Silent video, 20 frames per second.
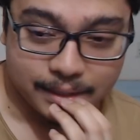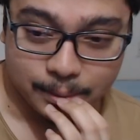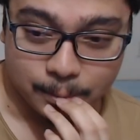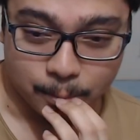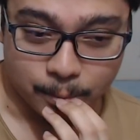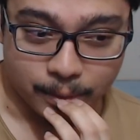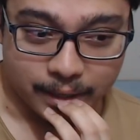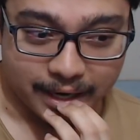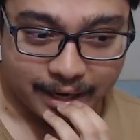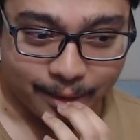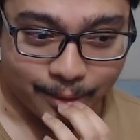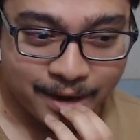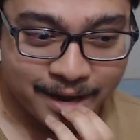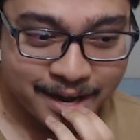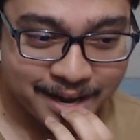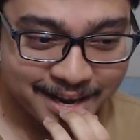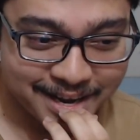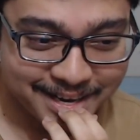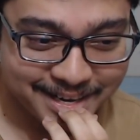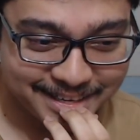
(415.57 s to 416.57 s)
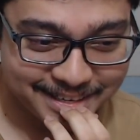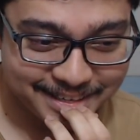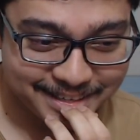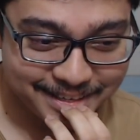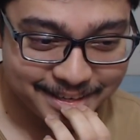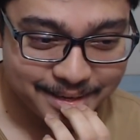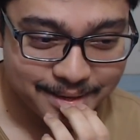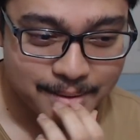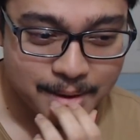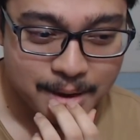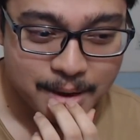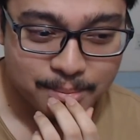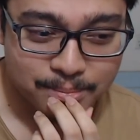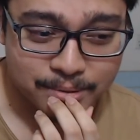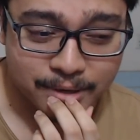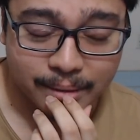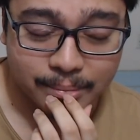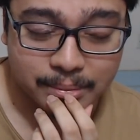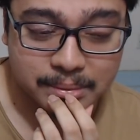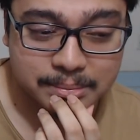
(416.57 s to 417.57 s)
Wow.
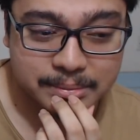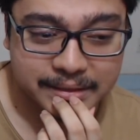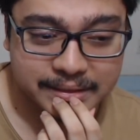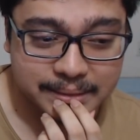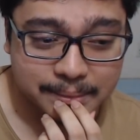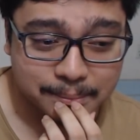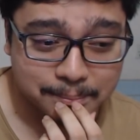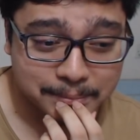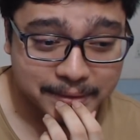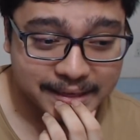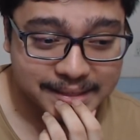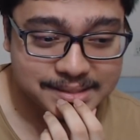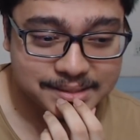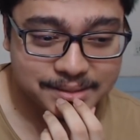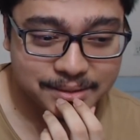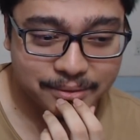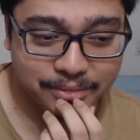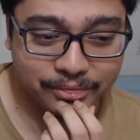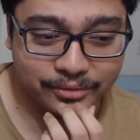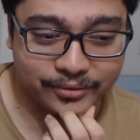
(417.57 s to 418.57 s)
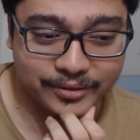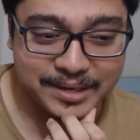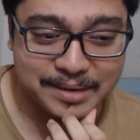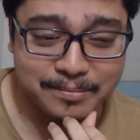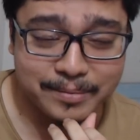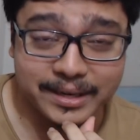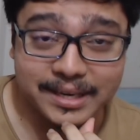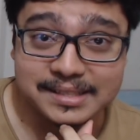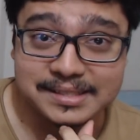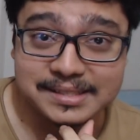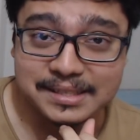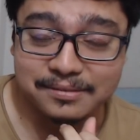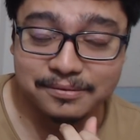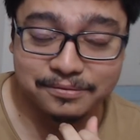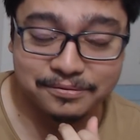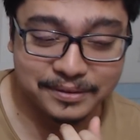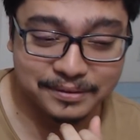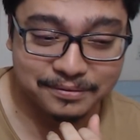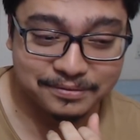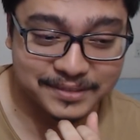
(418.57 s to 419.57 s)
Probably the best 3 minutes and
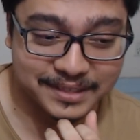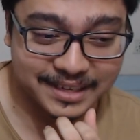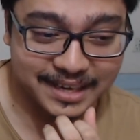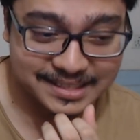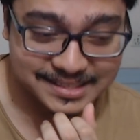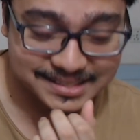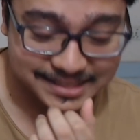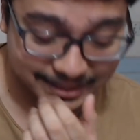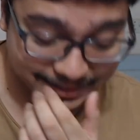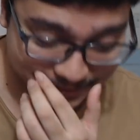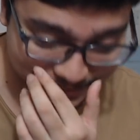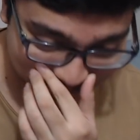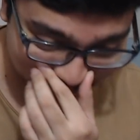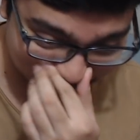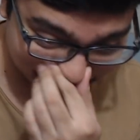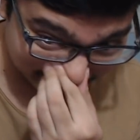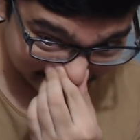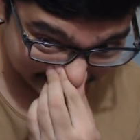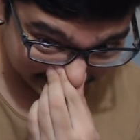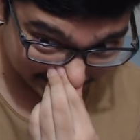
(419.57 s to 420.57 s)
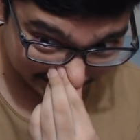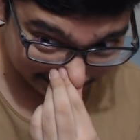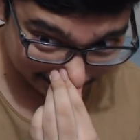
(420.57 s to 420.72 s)
59 seconds of my life.